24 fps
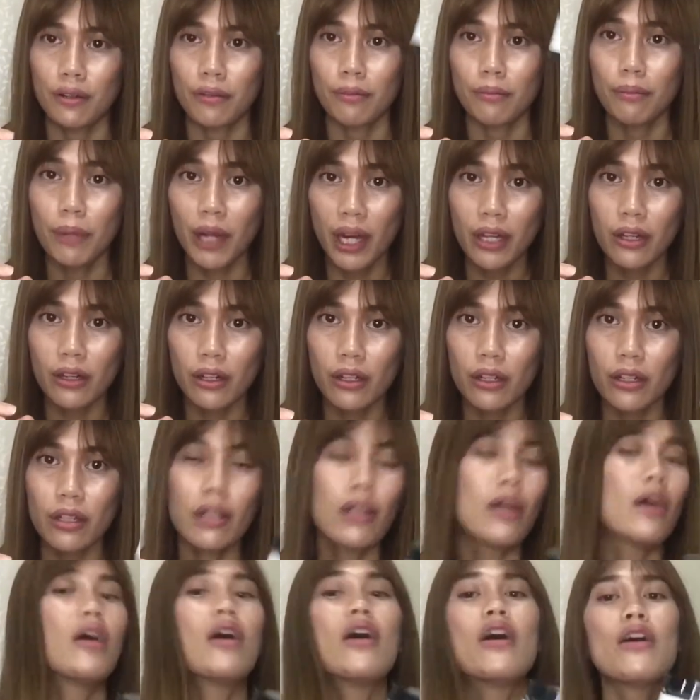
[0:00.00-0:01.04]

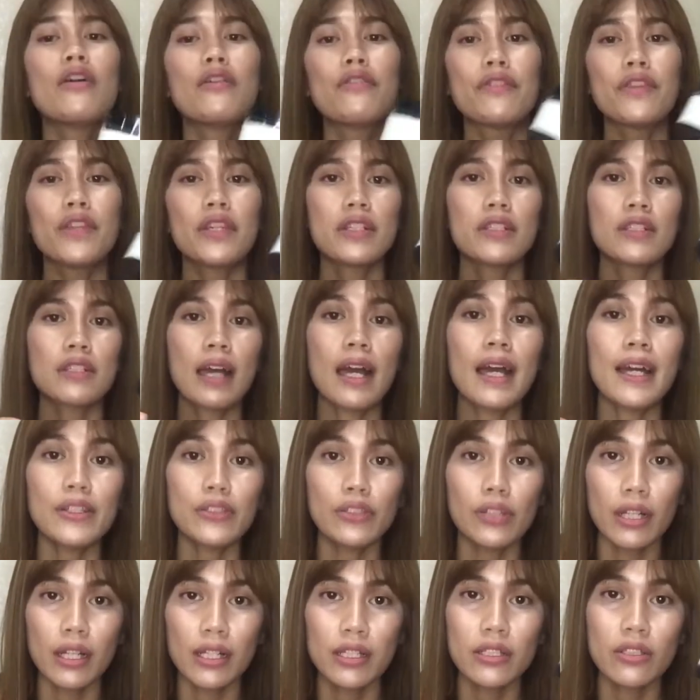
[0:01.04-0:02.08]
bottle of this
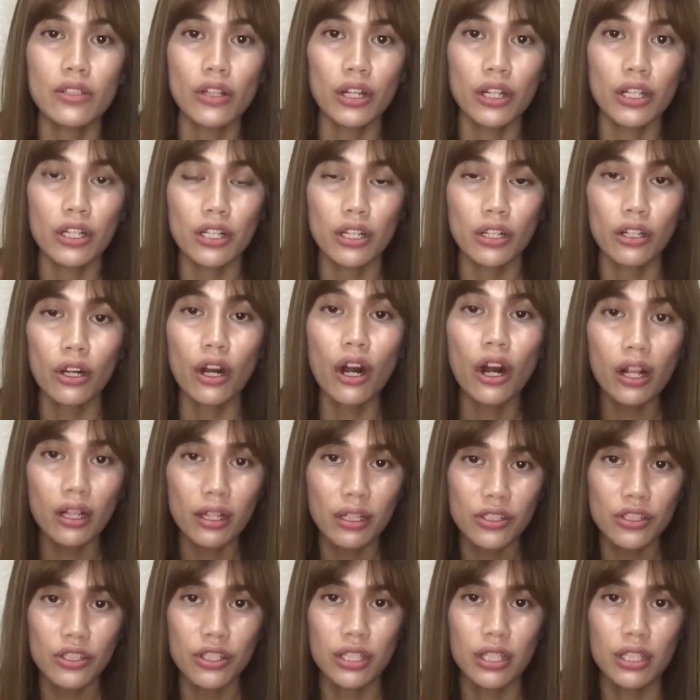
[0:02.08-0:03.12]
hydrolyzed
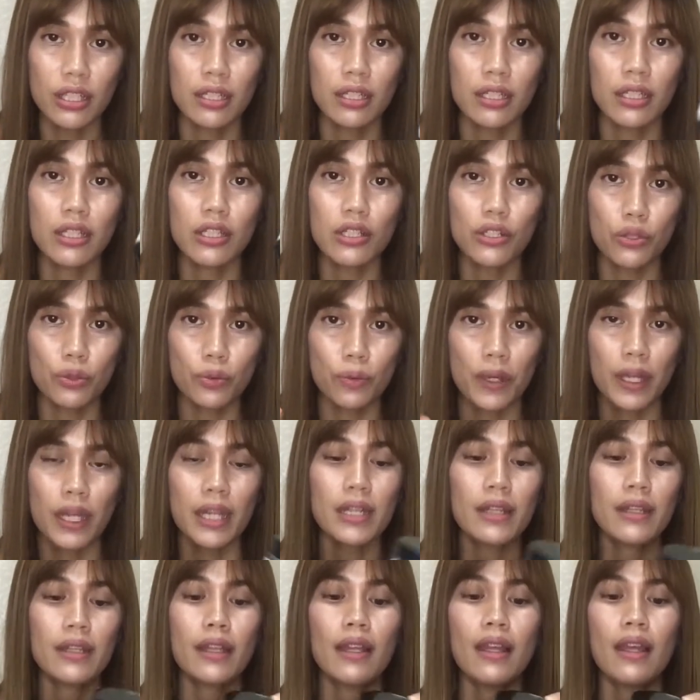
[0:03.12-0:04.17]
collagen into
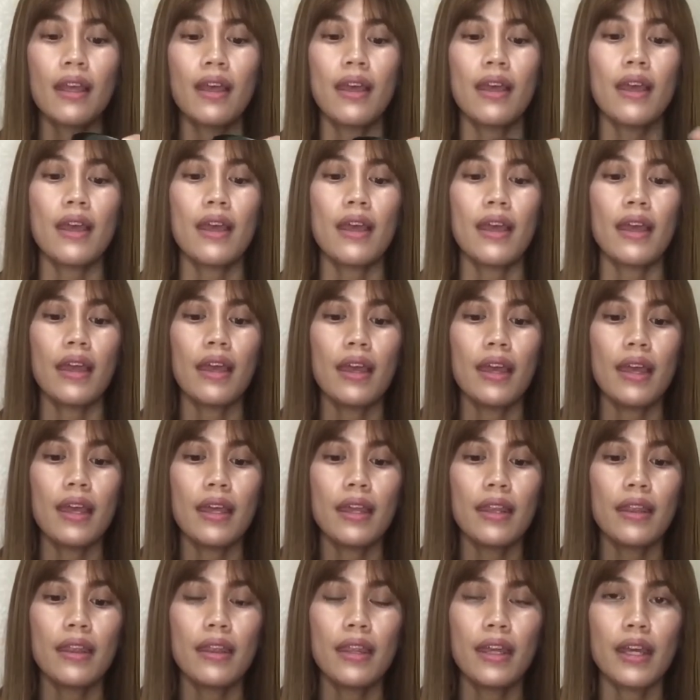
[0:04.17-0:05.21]
it.
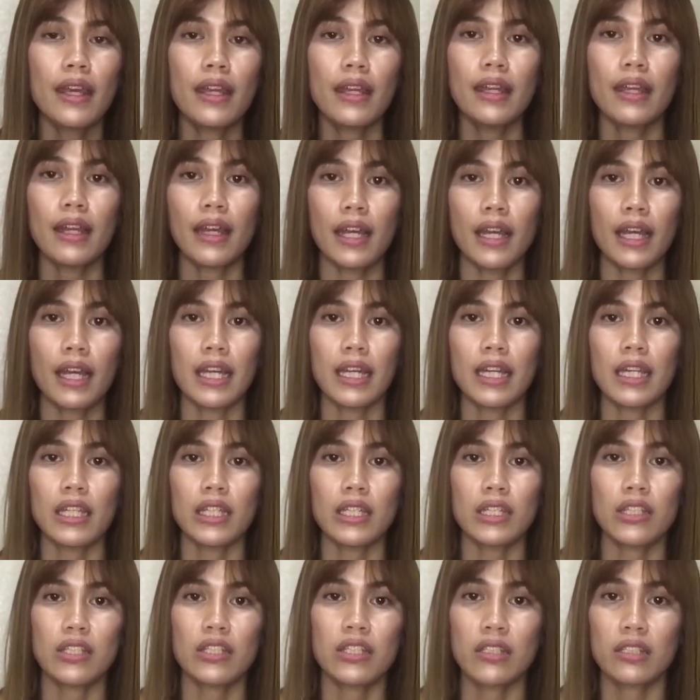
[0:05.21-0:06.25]
And then I
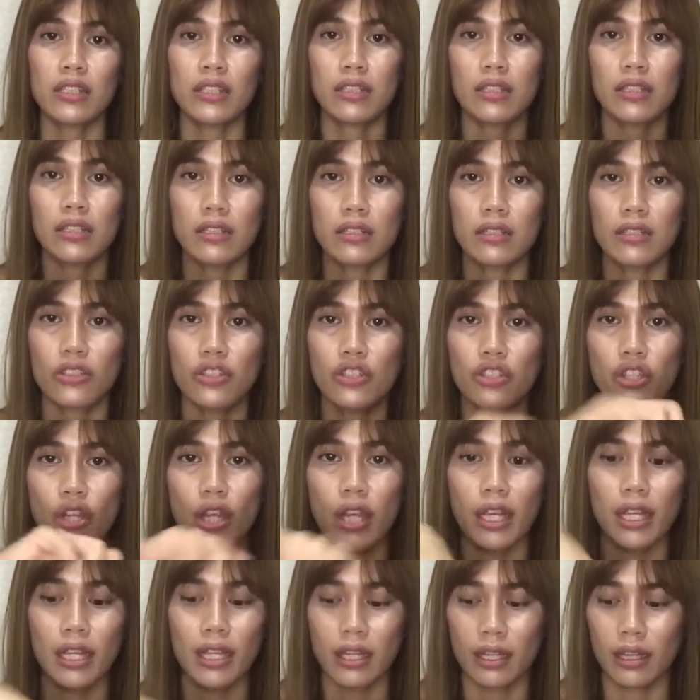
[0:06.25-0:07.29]

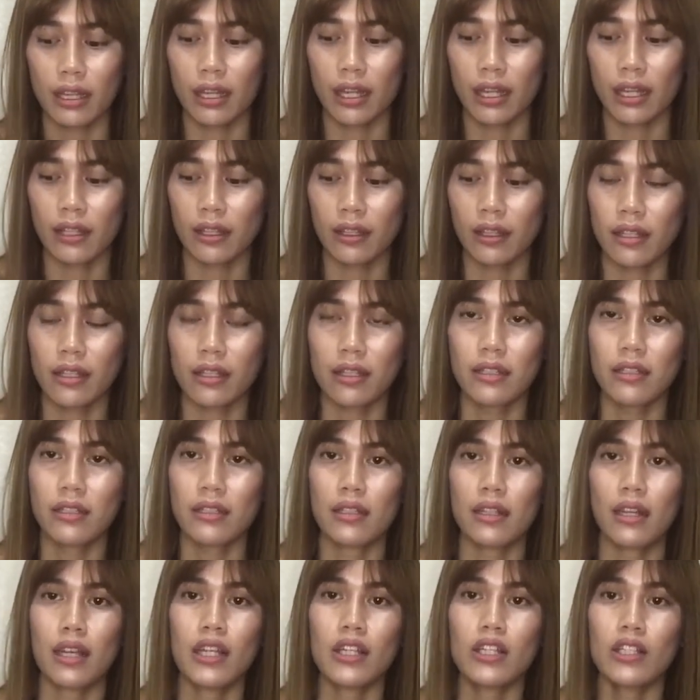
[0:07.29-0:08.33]
shake it like this.
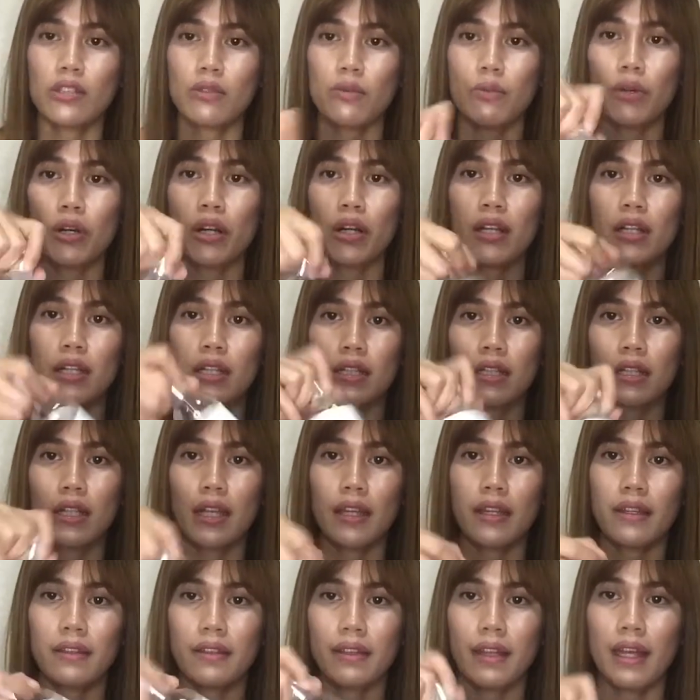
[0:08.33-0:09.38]
I swirl it
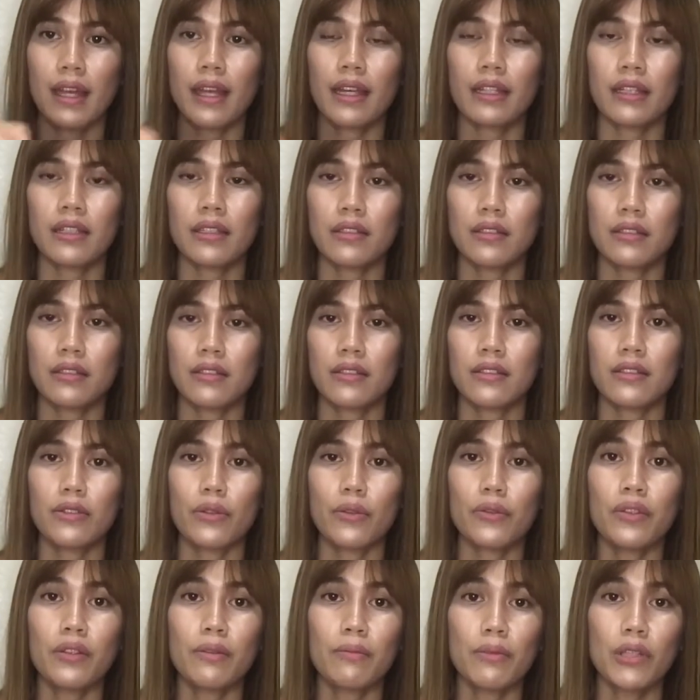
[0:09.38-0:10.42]
like that. So
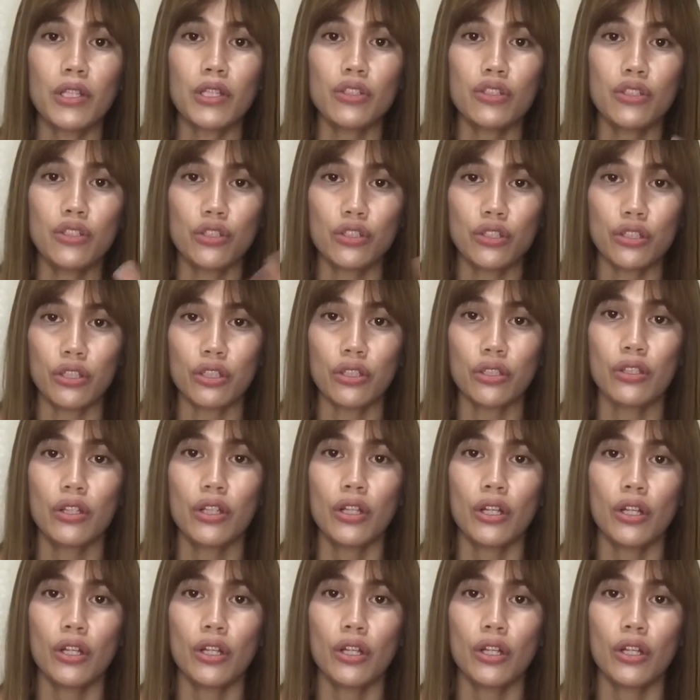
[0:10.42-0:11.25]
the mixture